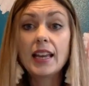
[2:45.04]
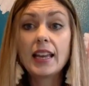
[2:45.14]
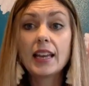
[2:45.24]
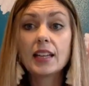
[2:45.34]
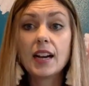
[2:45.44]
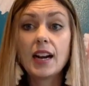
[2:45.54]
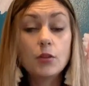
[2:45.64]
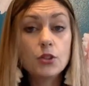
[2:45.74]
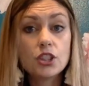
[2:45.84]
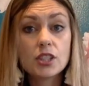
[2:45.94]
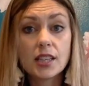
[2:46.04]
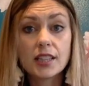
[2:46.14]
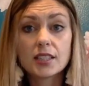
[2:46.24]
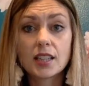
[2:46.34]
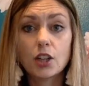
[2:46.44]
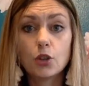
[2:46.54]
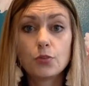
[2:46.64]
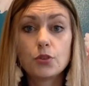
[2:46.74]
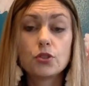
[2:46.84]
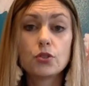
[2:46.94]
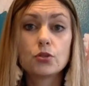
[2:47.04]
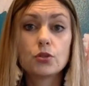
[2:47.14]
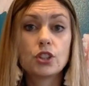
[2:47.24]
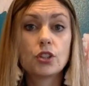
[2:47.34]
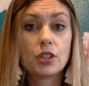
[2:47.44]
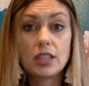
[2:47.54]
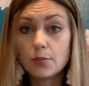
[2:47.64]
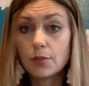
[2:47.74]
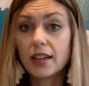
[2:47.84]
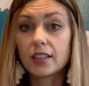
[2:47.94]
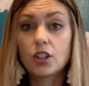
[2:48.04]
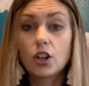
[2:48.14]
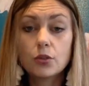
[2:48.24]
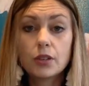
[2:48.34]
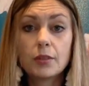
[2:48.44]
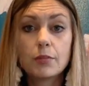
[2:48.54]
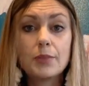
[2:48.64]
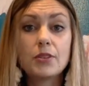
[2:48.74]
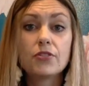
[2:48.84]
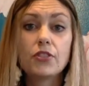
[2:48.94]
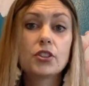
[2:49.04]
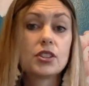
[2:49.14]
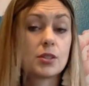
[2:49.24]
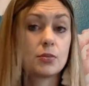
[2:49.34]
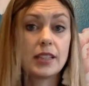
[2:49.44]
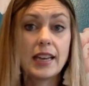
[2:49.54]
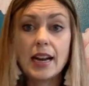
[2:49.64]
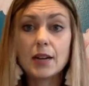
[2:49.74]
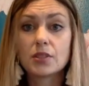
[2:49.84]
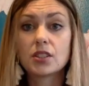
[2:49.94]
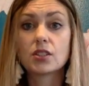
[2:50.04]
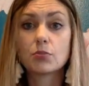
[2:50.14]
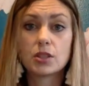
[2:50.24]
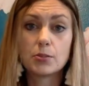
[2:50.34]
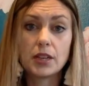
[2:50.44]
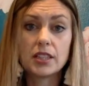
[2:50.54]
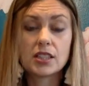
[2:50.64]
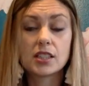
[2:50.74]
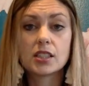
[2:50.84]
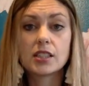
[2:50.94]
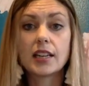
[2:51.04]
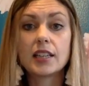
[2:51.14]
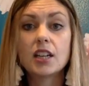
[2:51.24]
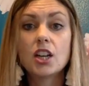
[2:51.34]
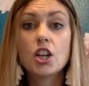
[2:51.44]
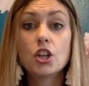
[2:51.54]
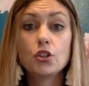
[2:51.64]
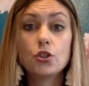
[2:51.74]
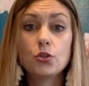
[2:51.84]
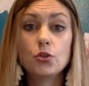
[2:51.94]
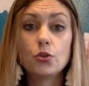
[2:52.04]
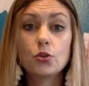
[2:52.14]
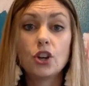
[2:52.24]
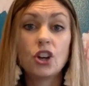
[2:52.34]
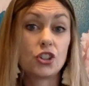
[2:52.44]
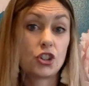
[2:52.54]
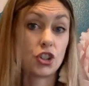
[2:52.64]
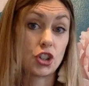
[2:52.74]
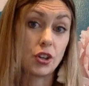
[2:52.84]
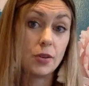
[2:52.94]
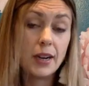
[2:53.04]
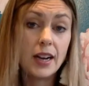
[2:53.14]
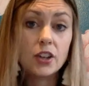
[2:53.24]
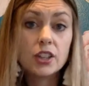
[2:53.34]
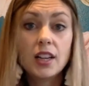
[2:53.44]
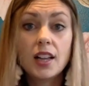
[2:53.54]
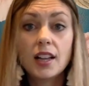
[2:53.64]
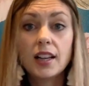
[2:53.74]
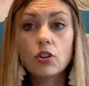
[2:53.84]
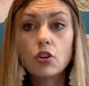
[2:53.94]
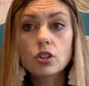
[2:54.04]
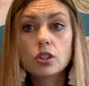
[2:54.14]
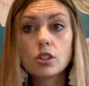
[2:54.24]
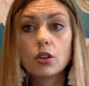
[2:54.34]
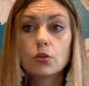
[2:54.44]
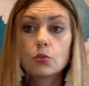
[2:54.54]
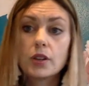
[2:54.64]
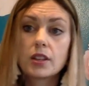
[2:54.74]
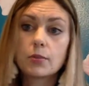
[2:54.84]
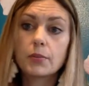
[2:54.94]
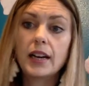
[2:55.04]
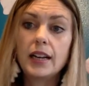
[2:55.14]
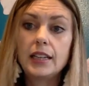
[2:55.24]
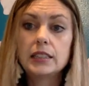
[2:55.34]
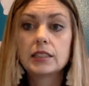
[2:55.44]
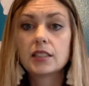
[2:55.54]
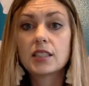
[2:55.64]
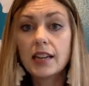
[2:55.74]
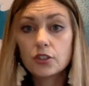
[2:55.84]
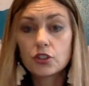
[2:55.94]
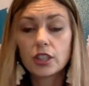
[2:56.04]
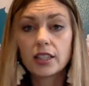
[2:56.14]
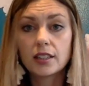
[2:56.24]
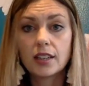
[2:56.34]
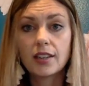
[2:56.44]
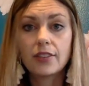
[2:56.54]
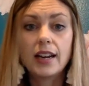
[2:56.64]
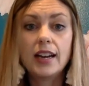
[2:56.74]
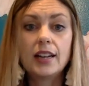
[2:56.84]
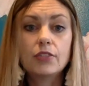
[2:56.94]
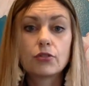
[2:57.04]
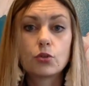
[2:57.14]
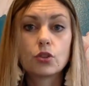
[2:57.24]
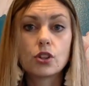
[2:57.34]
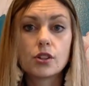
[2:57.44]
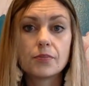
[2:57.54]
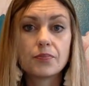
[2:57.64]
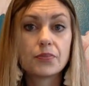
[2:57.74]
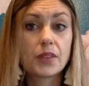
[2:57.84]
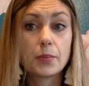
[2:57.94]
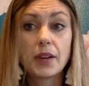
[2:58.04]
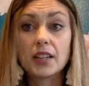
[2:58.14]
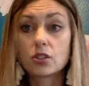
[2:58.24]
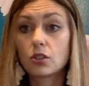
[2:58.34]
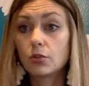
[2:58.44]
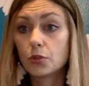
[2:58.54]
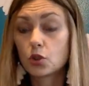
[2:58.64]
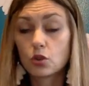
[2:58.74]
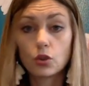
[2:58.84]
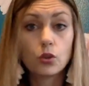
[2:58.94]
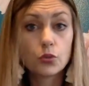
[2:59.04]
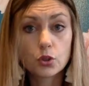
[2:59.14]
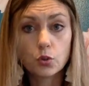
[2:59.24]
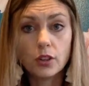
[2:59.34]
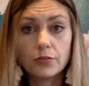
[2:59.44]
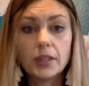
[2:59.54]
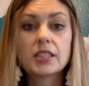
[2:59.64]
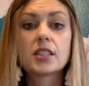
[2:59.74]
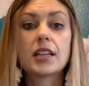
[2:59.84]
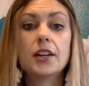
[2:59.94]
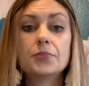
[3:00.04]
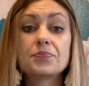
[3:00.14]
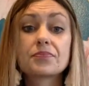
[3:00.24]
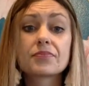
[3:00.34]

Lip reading: And I would just like to help you, keep that going, maybe fill in some gaps and some spaces that you aren't sure about. And also with my design training that I've had for the past almost over 12 months now,